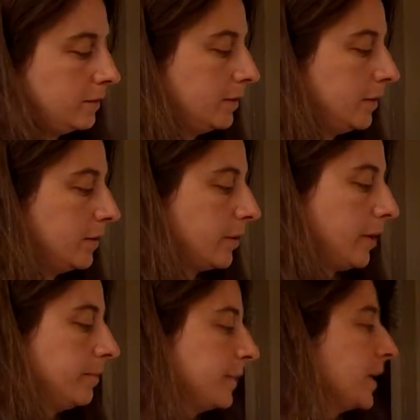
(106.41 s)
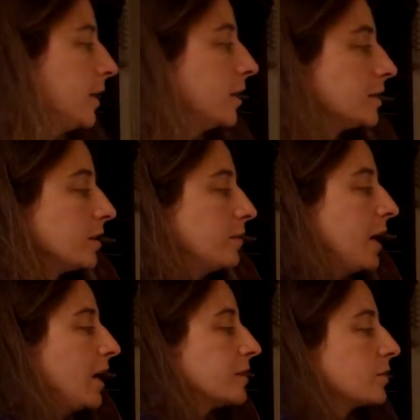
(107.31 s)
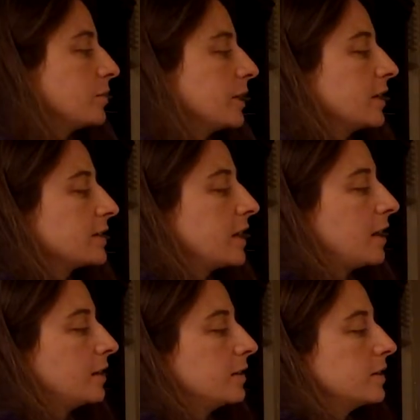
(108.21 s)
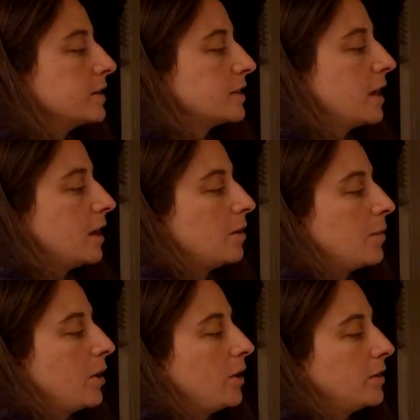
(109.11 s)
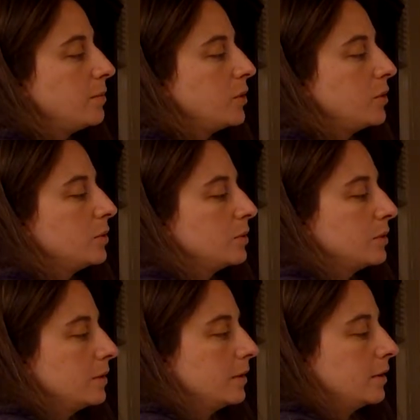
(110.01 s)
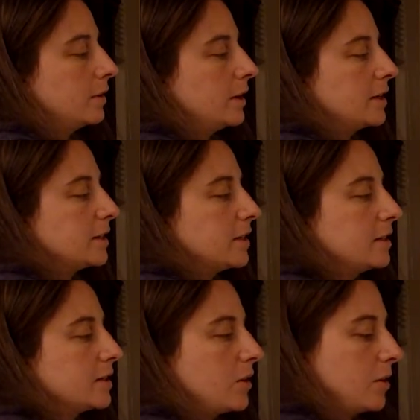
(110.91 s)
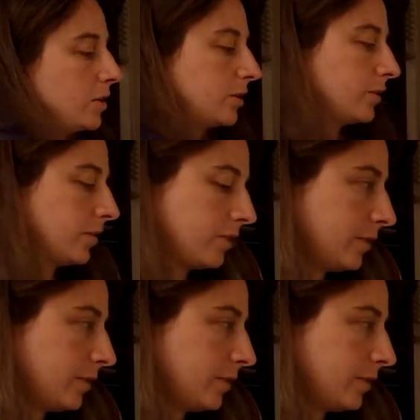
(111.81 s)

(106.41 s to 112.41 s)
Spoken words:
Okay, so mass will be exactly the same on the moon as it is on Earth.